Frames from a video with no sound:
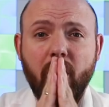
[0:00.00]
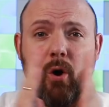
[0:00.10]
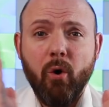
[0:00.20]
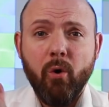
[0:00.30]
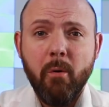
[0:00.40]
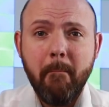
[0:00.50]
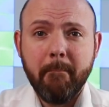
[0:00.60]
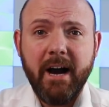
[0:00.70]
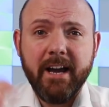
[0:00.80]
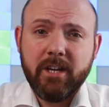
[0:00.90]
Oh
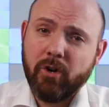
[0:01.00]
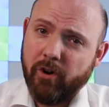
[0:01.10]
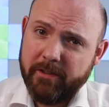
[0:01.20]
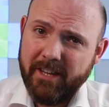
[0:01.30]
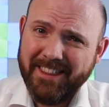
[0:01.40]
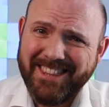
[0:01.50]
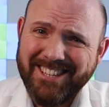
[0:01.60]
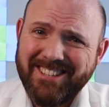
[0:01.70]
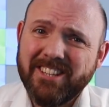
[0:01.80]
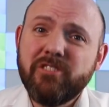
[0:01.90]
my god.
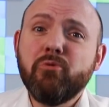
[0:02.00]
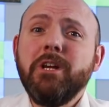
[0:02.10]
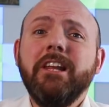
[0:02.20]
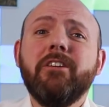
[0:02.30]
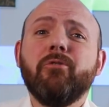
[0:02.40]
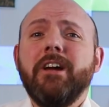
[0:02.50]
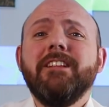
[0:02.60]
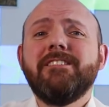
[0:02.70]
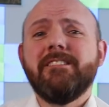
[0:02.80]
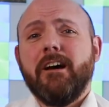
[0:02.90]
This is really
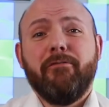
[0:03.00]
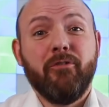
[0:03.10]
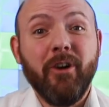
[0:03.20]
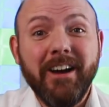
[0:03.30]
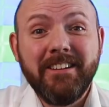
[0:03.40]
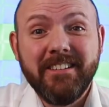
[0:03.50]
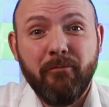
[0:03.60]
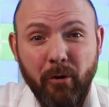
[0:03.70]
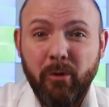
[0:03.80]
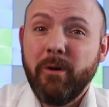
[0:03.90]
great stuff, right?
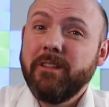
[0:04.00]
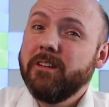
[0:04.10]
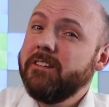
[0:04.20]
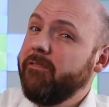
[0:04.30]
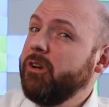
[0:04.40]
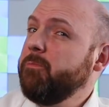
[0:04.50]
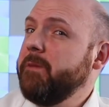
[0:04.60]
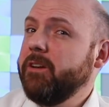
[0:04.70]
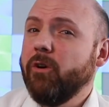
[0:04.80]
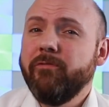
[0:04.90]
Following the
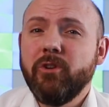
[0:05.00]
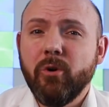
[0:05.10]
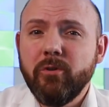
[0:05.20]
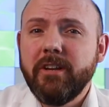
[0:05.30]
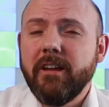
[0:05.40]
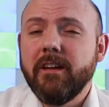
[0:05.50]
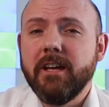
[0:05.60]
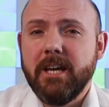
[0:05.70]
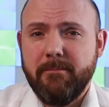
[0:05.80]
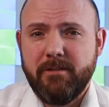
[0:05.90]
development of
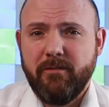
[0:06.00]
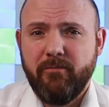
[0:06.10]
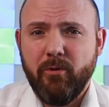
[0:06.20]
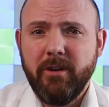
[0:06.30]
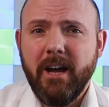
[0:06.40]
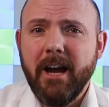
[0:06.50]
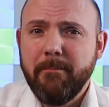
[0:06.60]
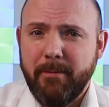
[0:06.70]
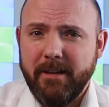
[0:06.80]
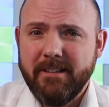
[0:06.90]
note-taking apps for the
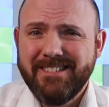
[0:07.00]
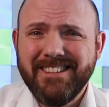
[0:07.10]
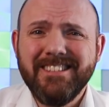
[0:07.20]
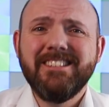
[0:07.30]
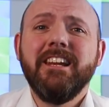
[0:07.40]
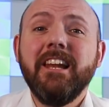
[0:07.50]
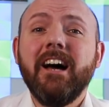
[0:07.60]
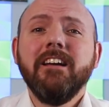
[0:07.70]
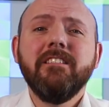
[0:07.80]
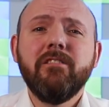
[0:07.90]
iPad since the
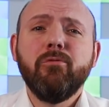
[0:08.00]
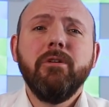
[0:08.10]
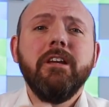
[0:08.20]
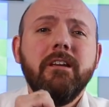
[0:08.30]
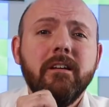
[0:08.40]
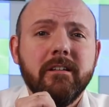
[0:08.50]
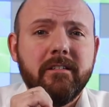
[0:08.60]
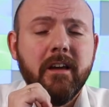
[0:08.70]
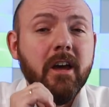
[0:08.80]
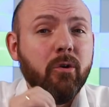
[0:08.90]
last three
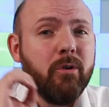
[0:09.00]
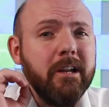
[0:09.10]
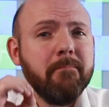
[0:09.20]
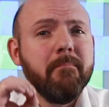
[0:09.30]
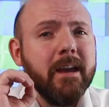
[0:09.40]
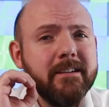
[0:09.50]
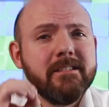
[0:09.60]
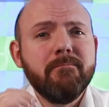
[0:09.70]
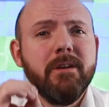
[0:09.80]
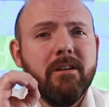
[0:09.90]
years really
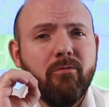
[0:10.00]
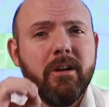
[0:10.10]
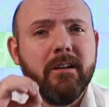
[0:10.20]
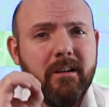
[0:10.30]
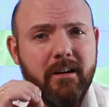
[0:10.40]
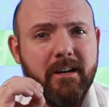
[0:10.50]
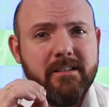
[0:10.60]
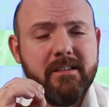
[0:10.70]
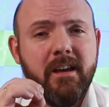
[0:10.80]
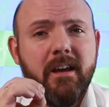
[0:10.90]
makes me
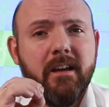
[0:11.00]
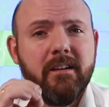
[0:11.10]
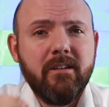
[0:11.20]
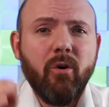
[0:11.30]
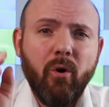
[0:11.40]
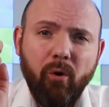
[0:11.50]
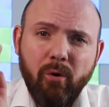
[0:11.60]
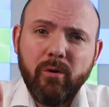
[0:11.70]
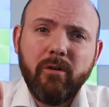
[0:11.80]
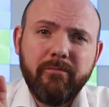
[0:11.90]
realize that
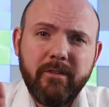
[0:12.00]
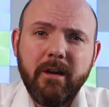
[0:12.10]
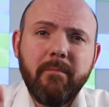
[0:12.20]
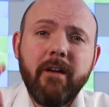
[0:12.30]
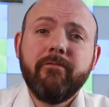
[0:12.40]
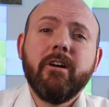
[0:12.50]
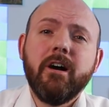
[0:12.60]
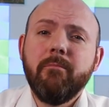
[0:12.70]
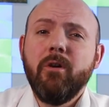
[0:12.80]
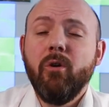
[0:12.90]
all of them have
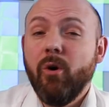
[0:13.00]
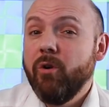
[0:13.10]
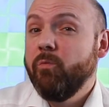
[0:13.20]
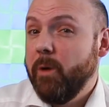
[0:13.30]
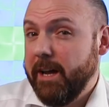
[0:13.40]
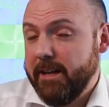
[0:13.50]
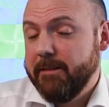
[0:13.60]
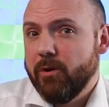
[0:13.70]
come a long way.